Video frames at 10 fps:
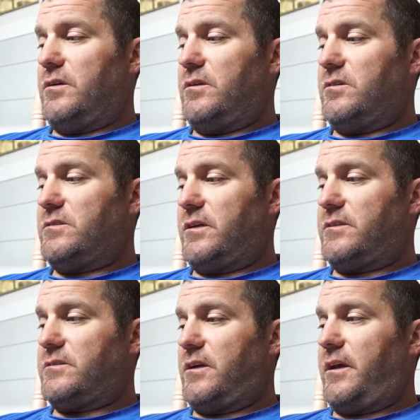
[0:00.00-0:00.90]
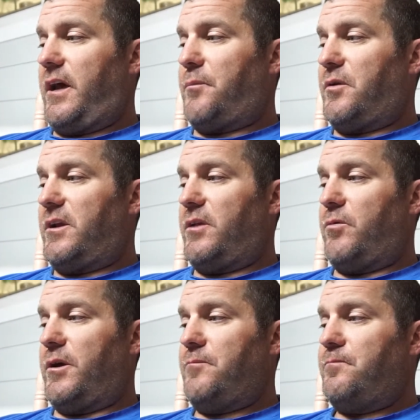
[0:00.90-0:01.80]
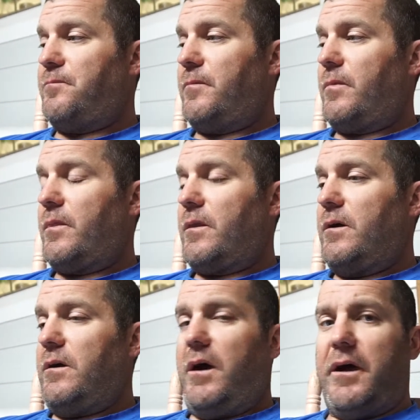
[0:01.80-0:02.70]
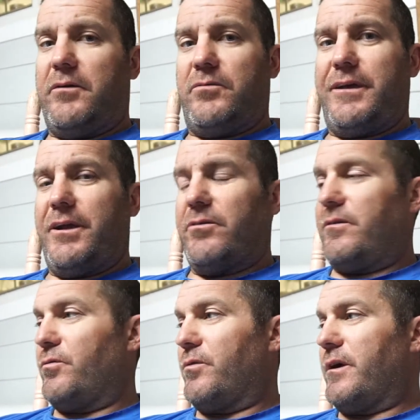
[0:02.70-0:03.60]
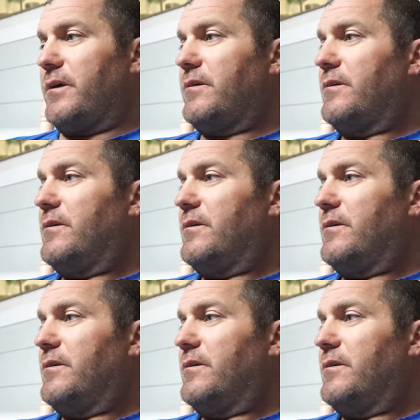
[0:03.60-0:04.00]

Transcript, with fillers: it looks like it's going to happen anyway. I don't care either way.